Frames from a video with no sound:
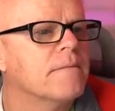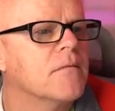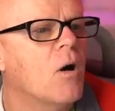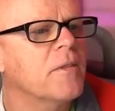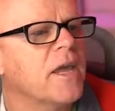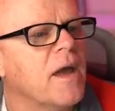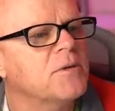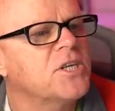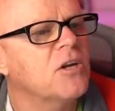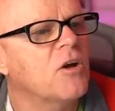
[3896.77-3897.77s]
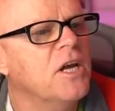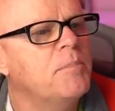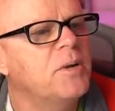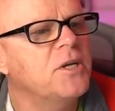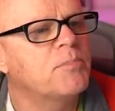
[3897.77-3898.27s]
Guy with the camera said, I
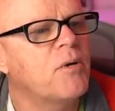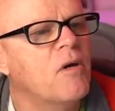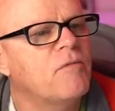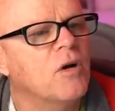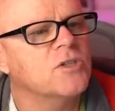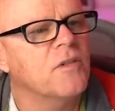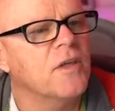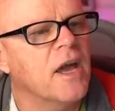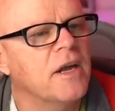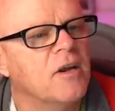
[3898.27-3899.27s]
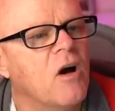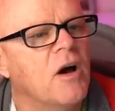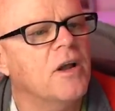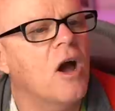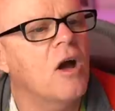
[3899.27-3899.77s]
need picture profiles on the
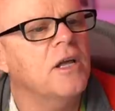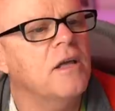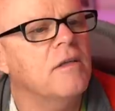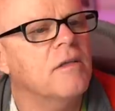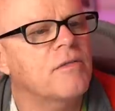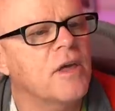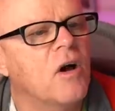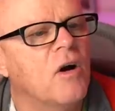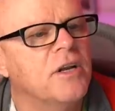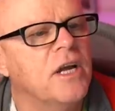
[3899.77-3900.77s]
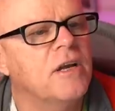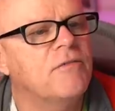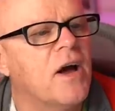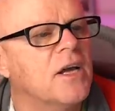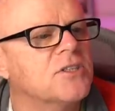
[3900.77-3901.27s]
A9. Only thing I need,
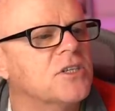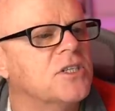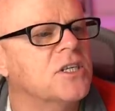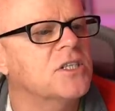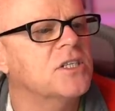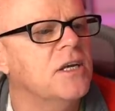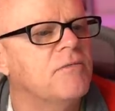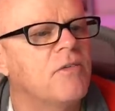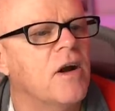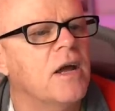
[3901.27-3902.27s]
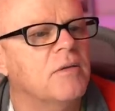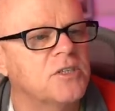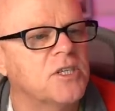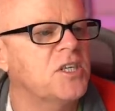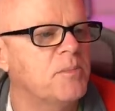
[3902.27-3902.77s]
faster
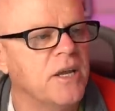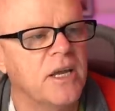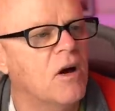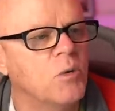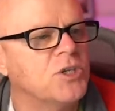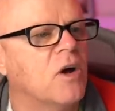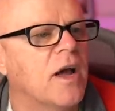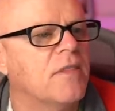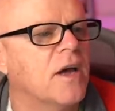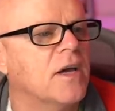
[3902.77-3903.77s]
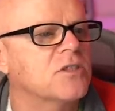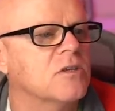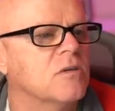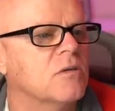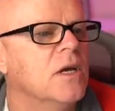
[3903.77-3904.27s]
60p, yeah, I wish I had that
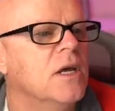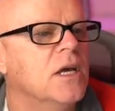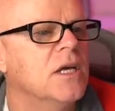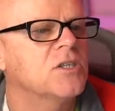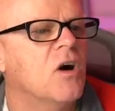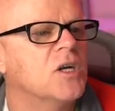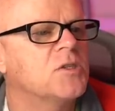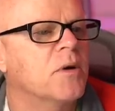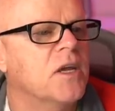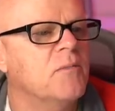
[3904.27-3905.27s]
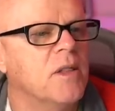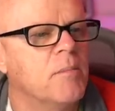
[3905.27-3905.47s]
too, is nice, but give me